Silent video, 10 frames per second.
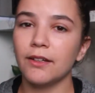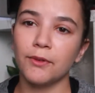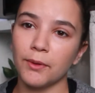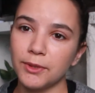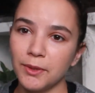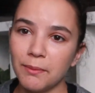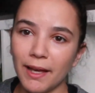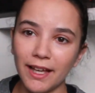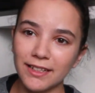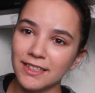grocery
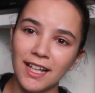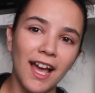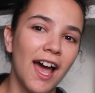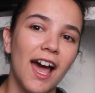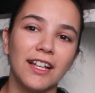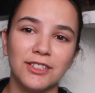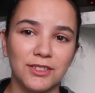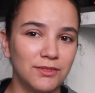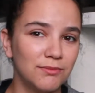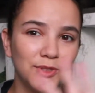bags, I
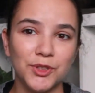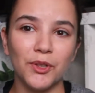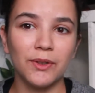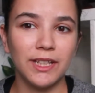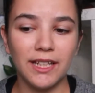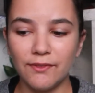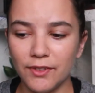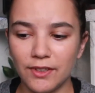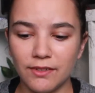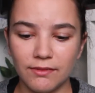just don't
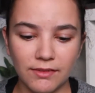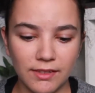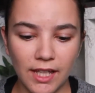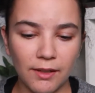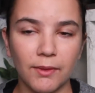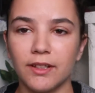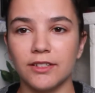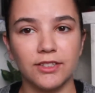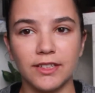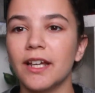even take one. I'll
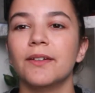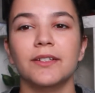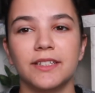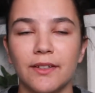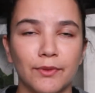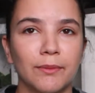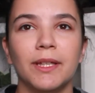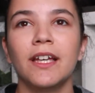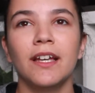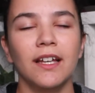just carry the stuff with
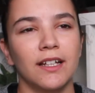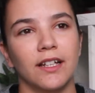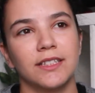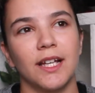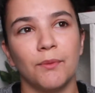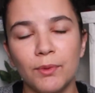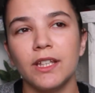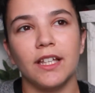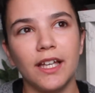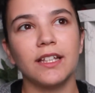me because I
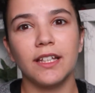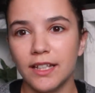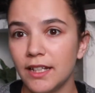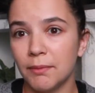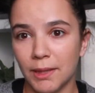really hate getting